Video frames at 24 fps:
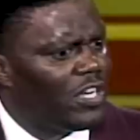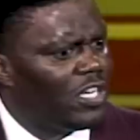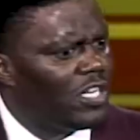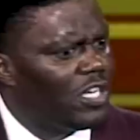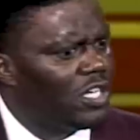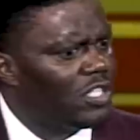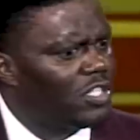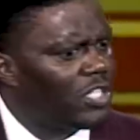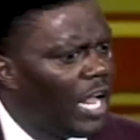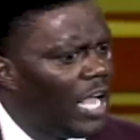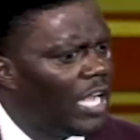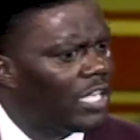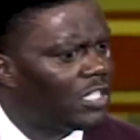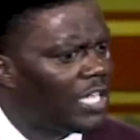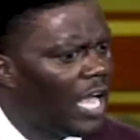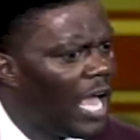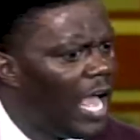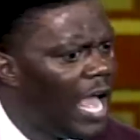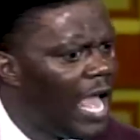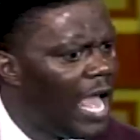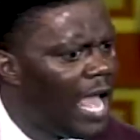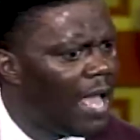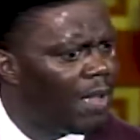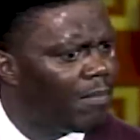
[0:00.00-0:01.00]
in the
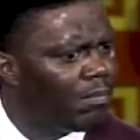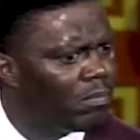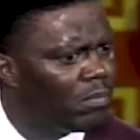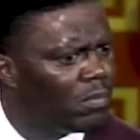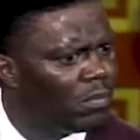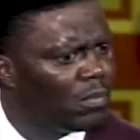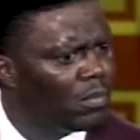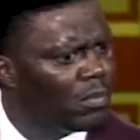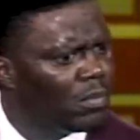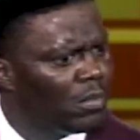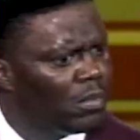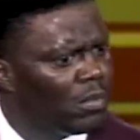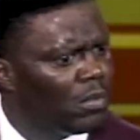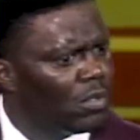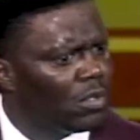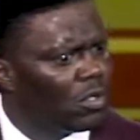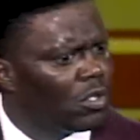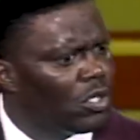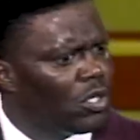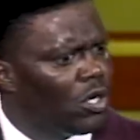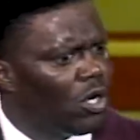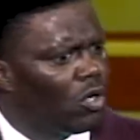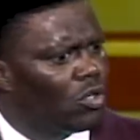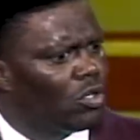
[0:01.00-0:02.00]
daytime.
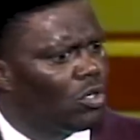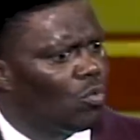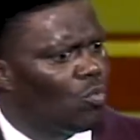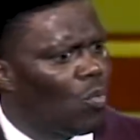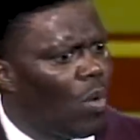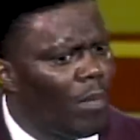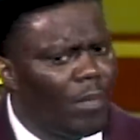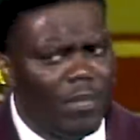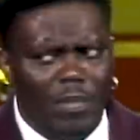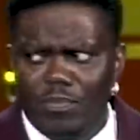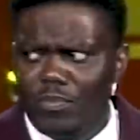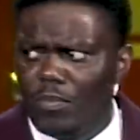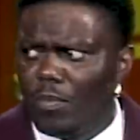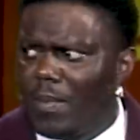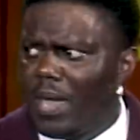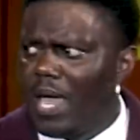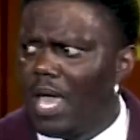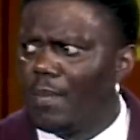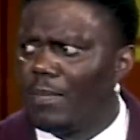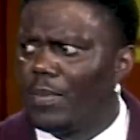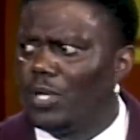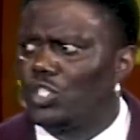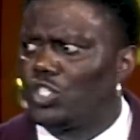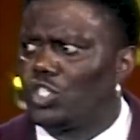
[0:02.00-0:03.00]
You know, the one
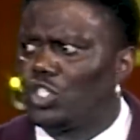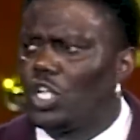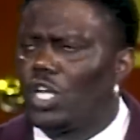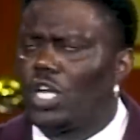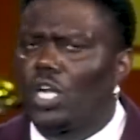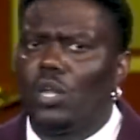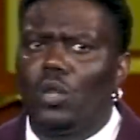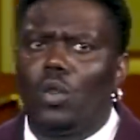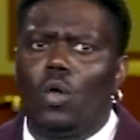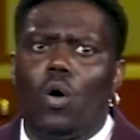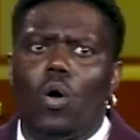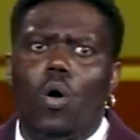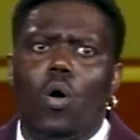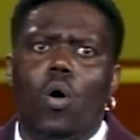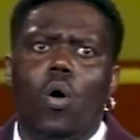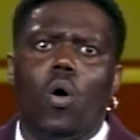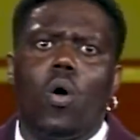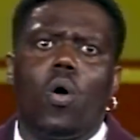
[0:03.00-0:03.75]
man be singing, Lord,